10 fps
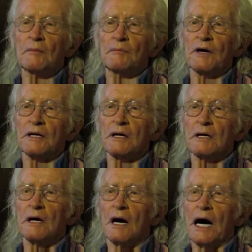But
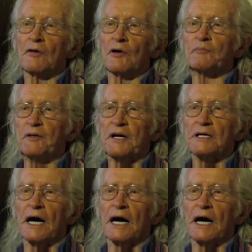I repeat,